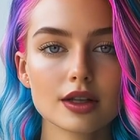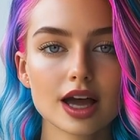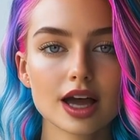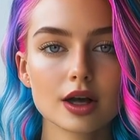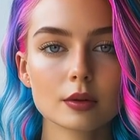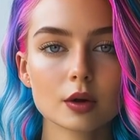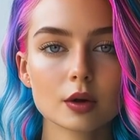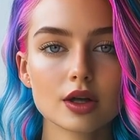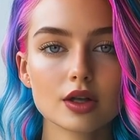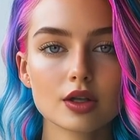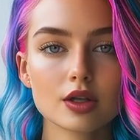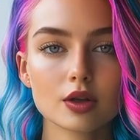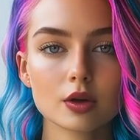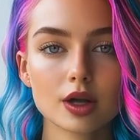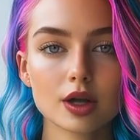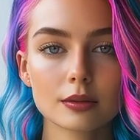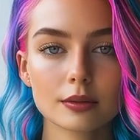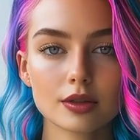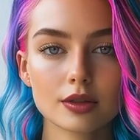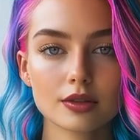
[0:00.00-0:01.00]
in your custom
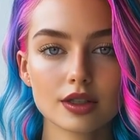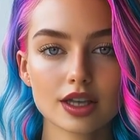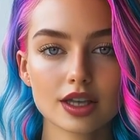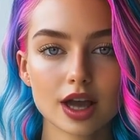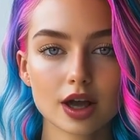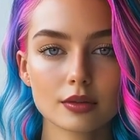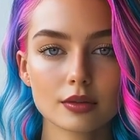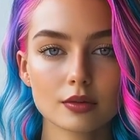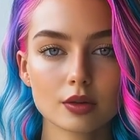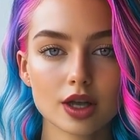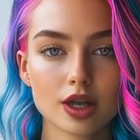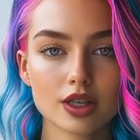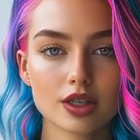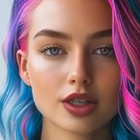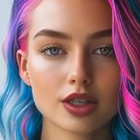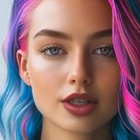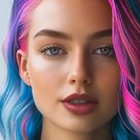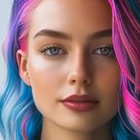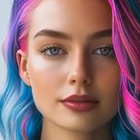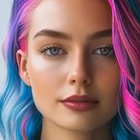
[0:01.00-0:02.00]
view class
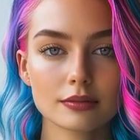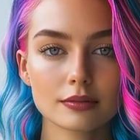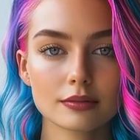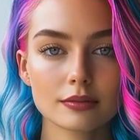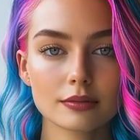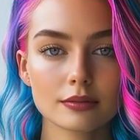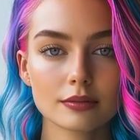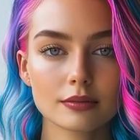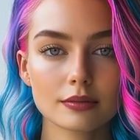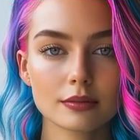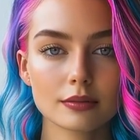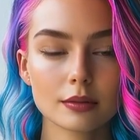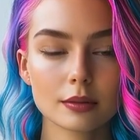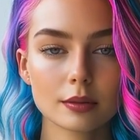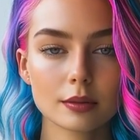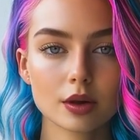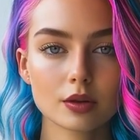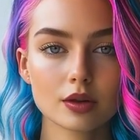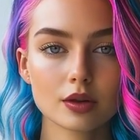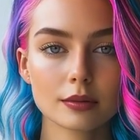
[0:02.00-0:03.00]
to ensure that your
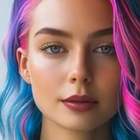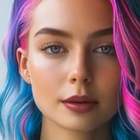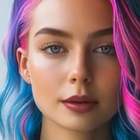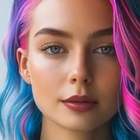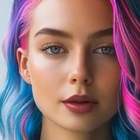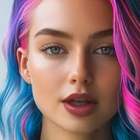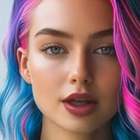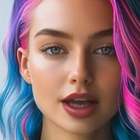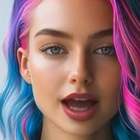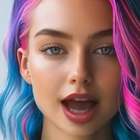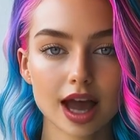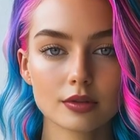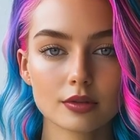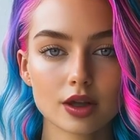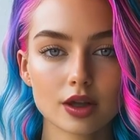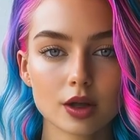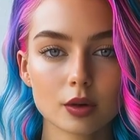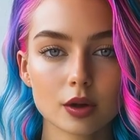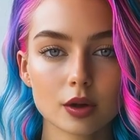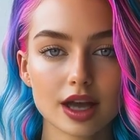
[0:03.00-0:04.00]
overlays respond